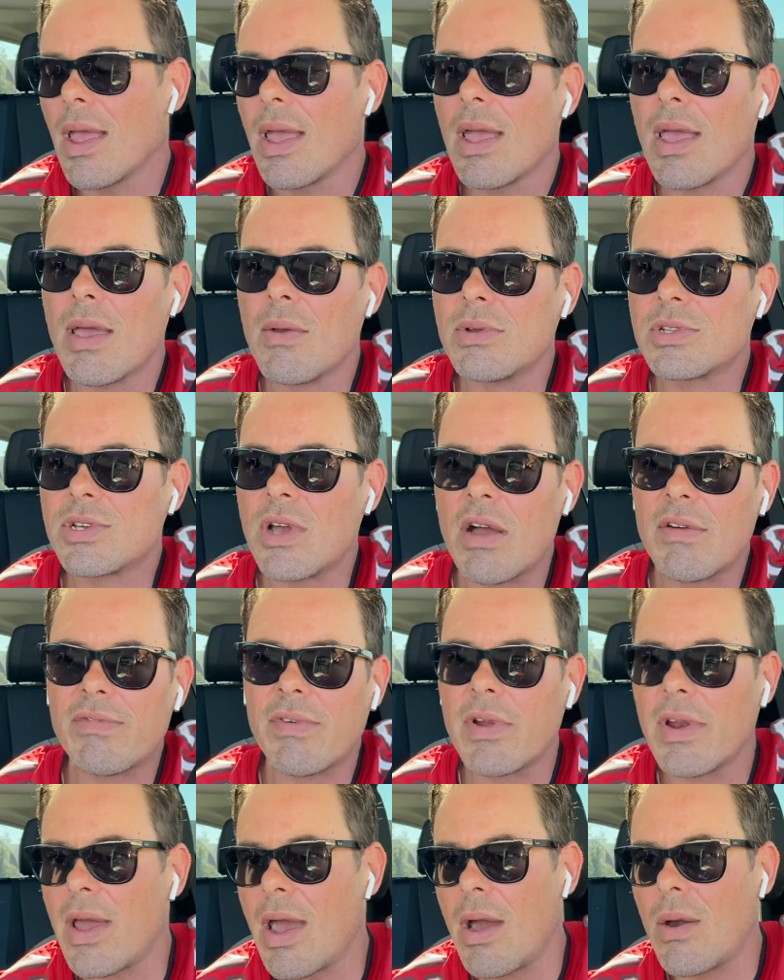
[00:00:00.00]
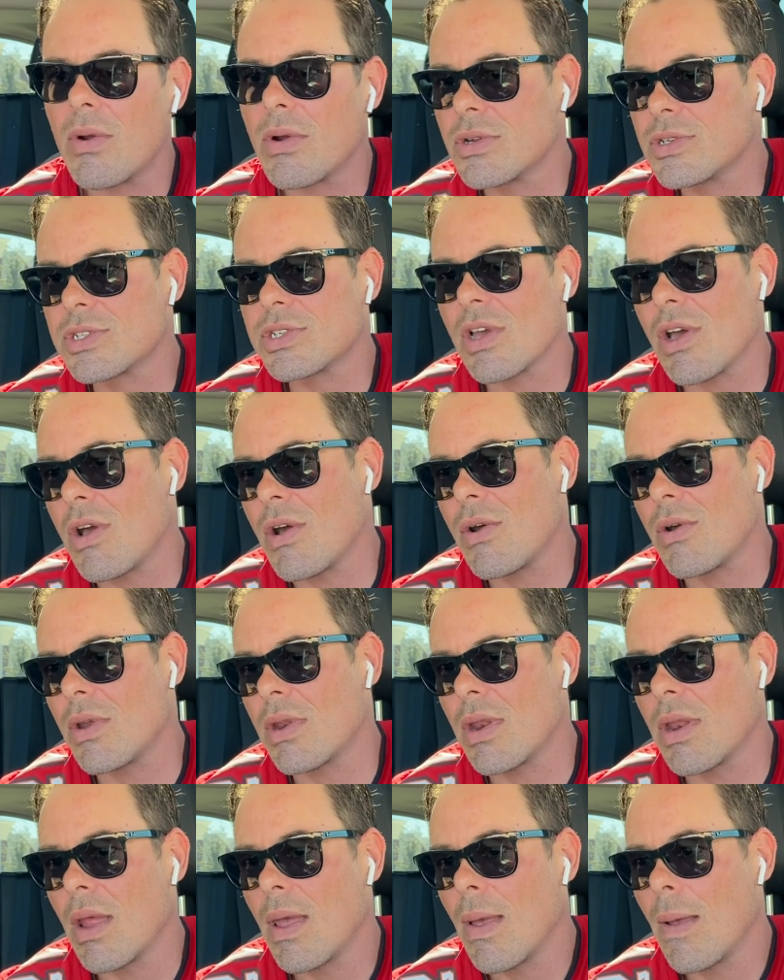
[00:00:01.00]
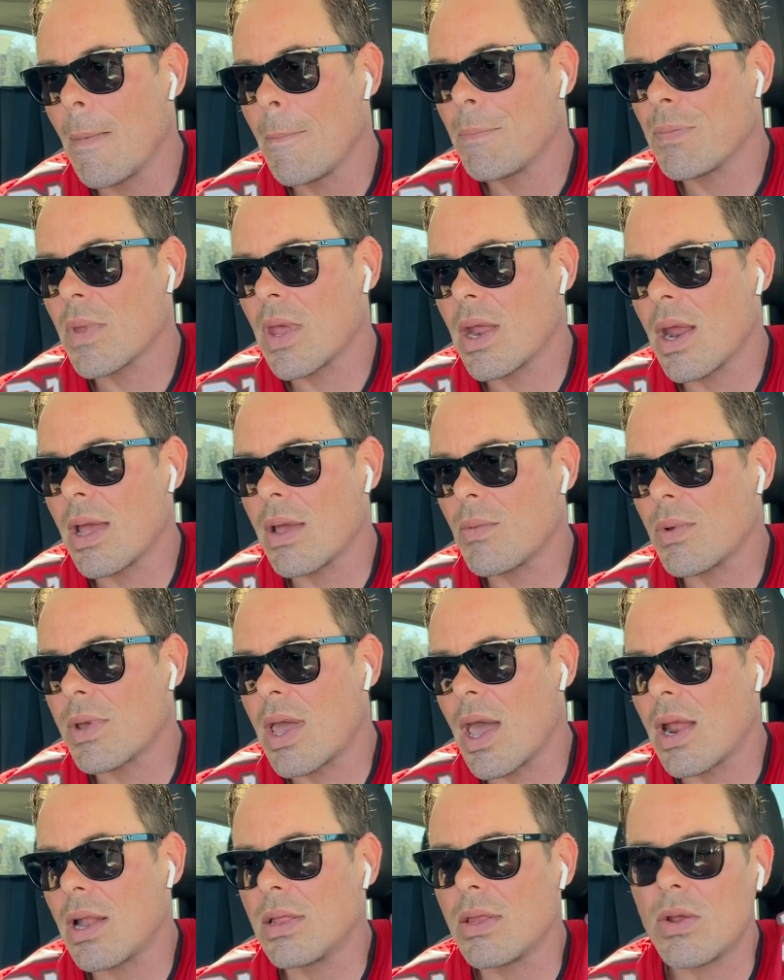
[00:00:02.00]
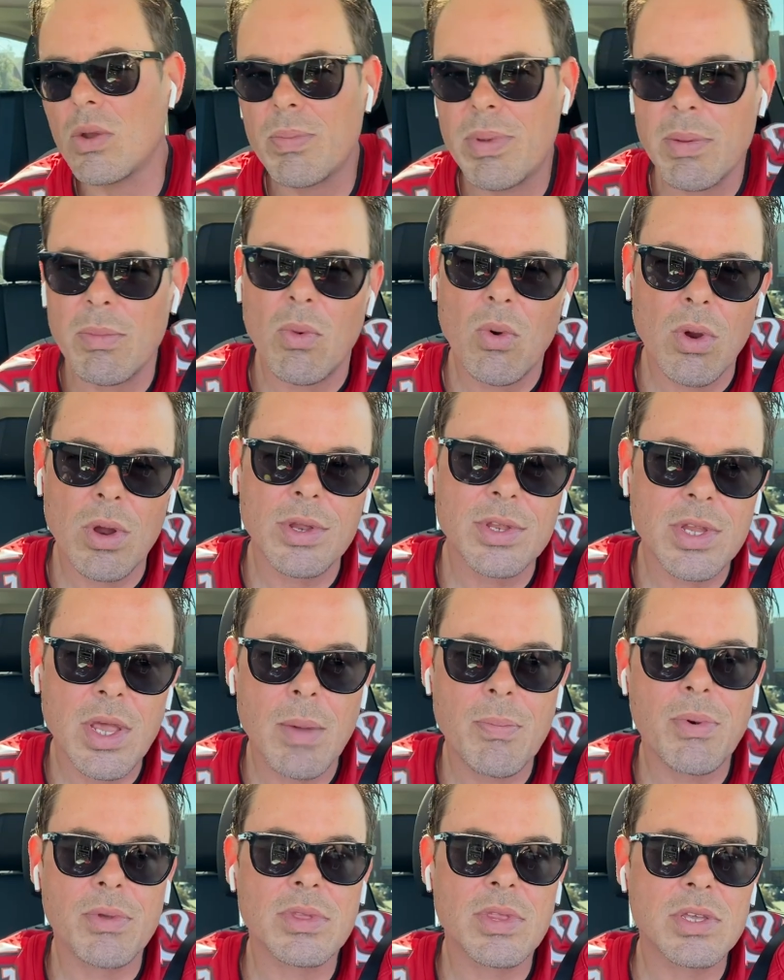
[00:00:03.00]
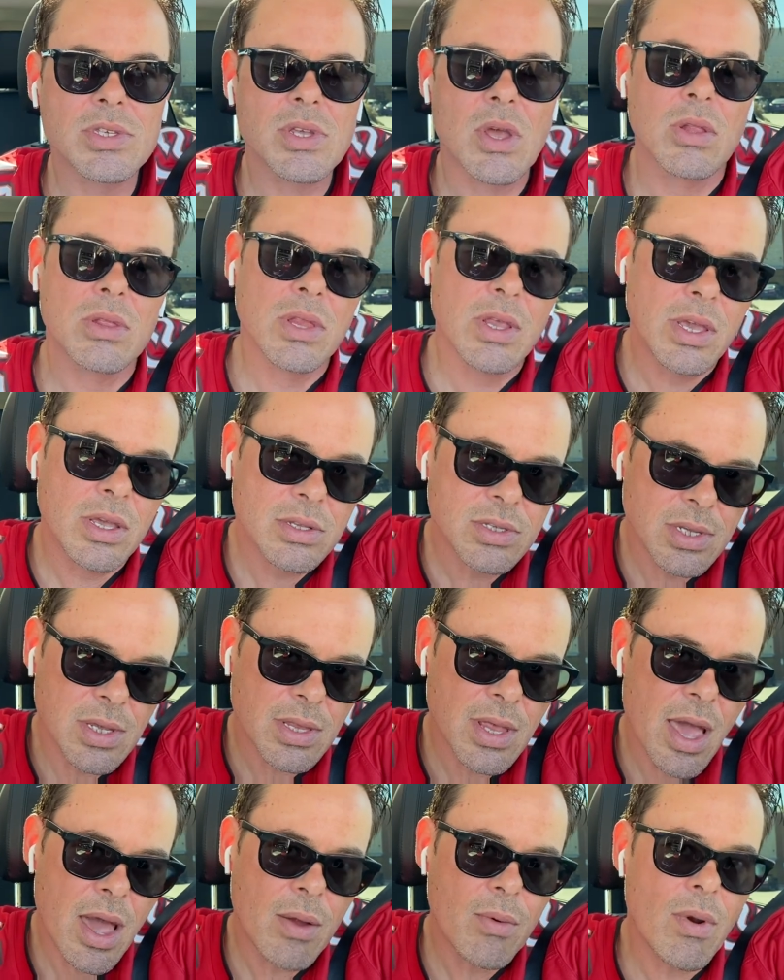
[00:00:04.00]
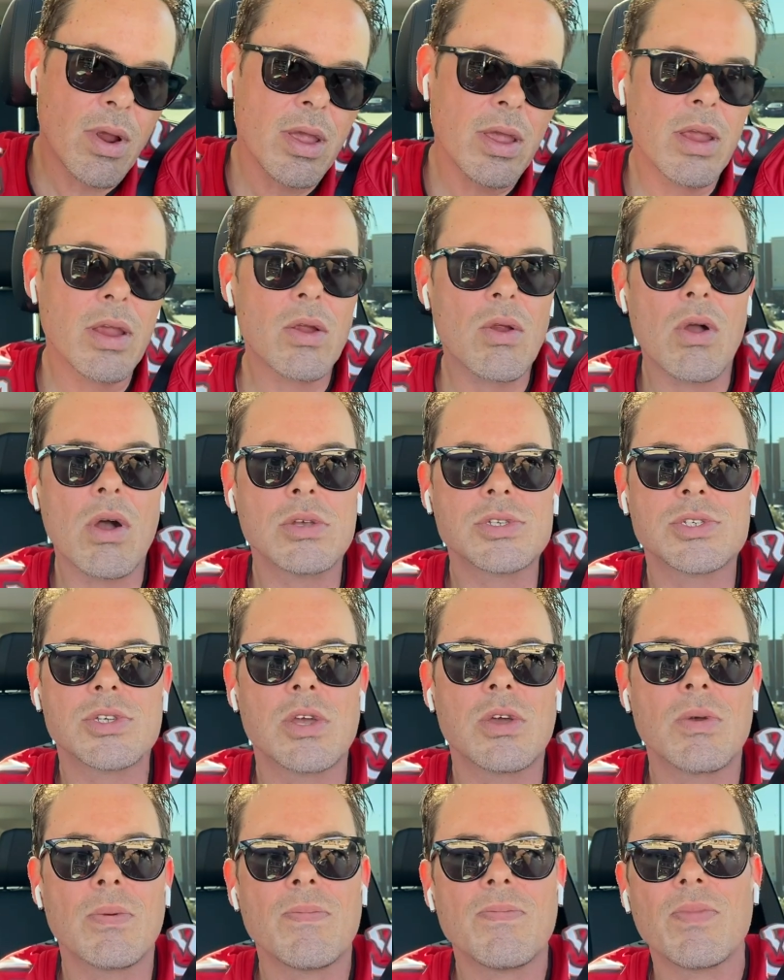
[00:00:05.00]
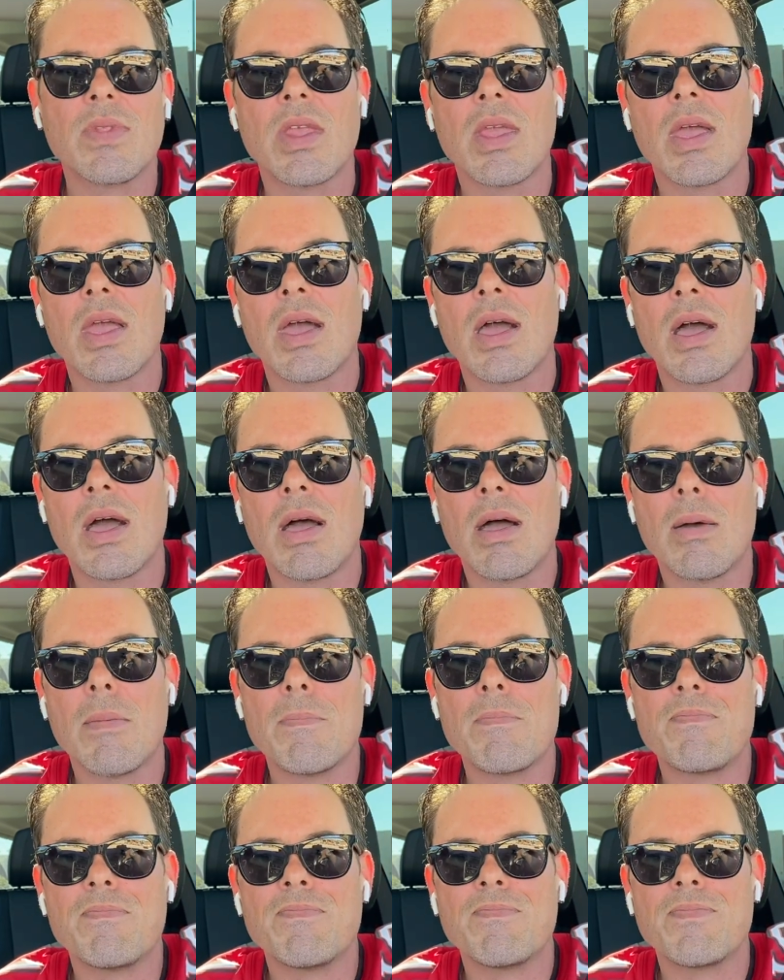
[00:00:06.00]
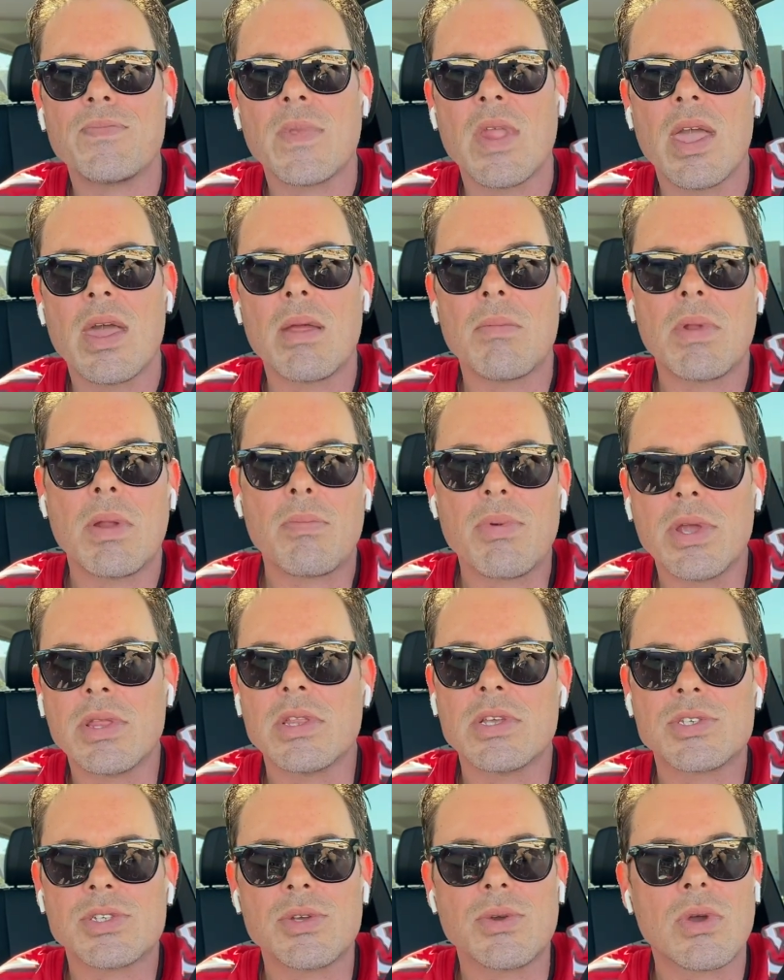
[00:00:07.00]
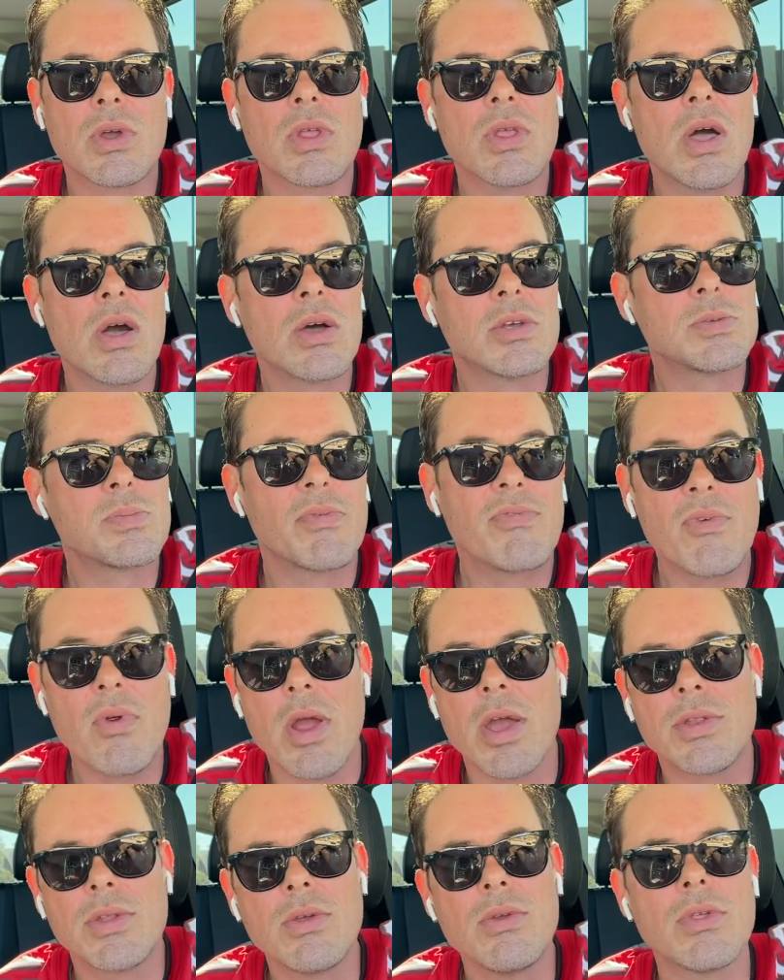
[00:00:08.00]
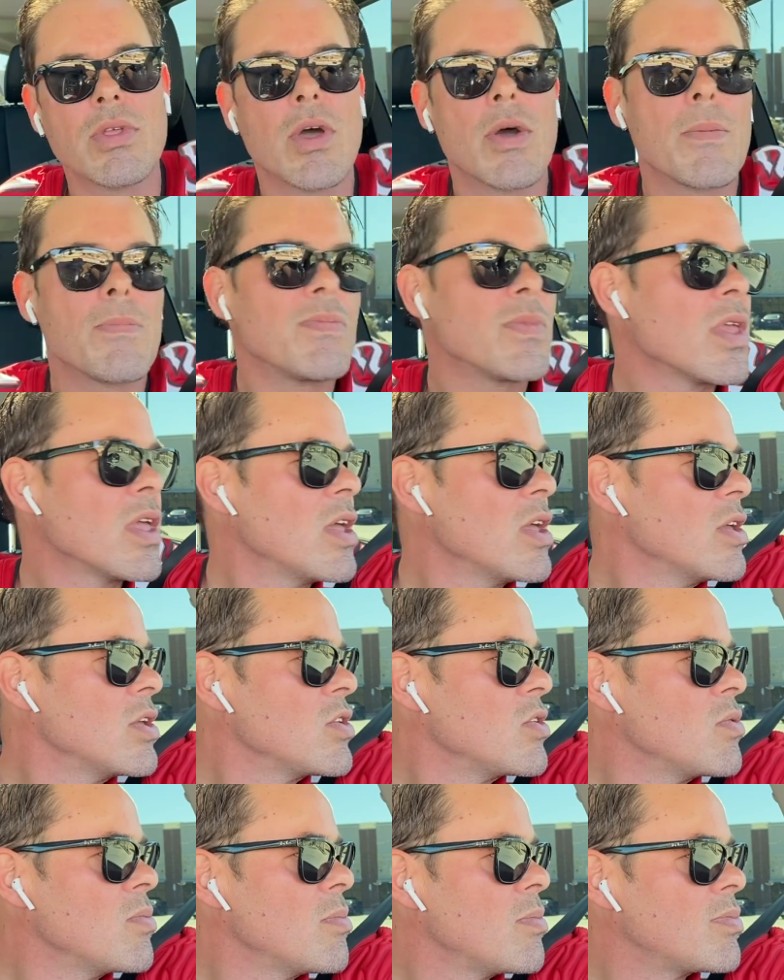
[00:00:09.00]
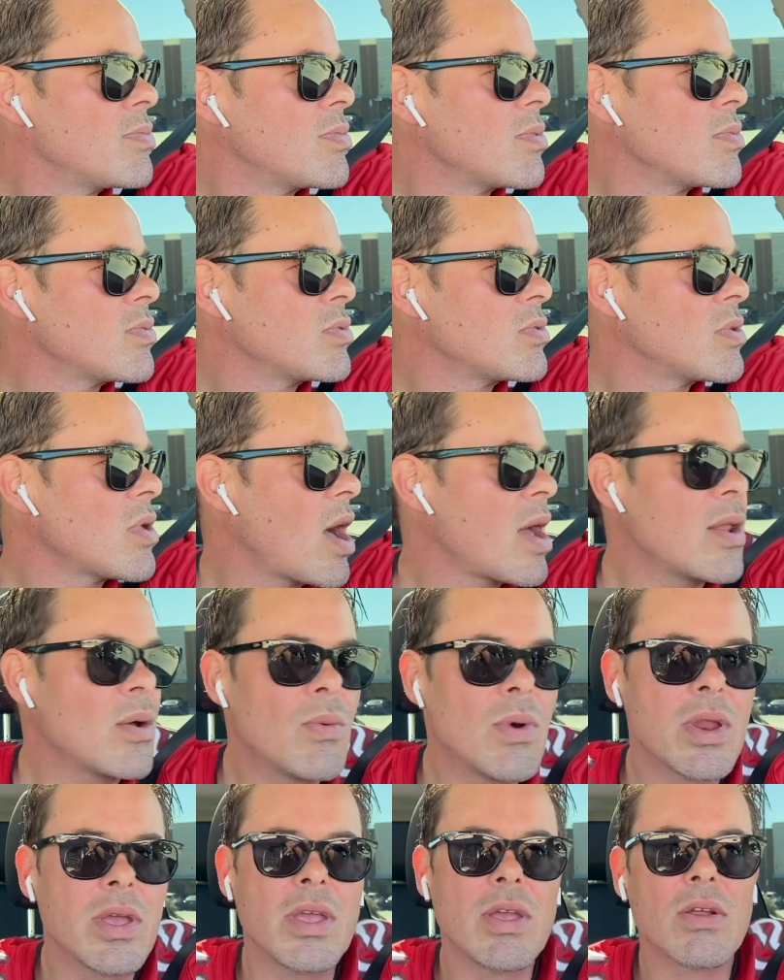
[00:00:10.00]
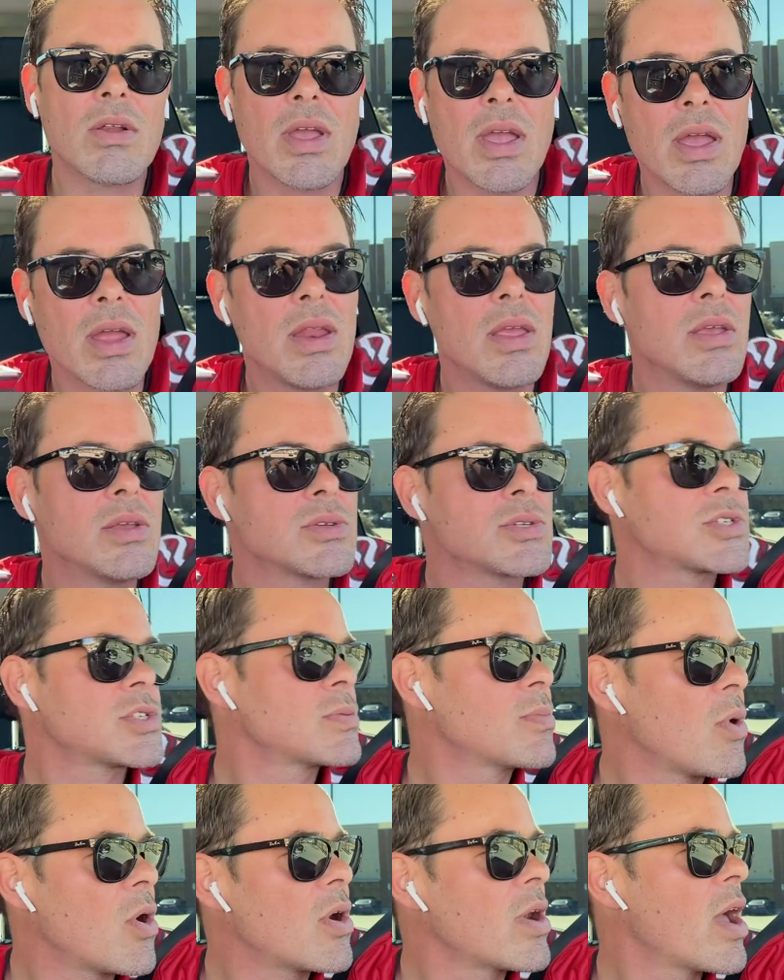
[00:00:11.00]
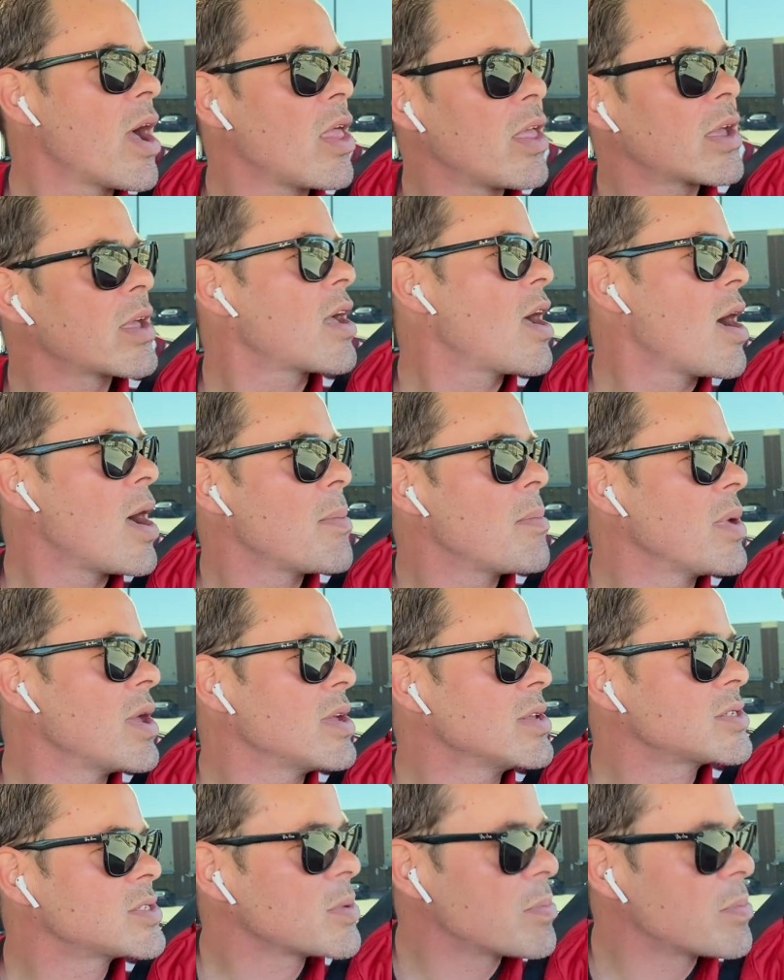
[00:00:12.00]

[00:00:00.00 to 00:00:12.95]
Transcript: and we talked for an hour or so, and And I, we got a little bit more in depth with this. I'll link to that right here also. Um, and I'm going to bring this to a close. Before I do, though, you, I don't want to hear any smart aleck comments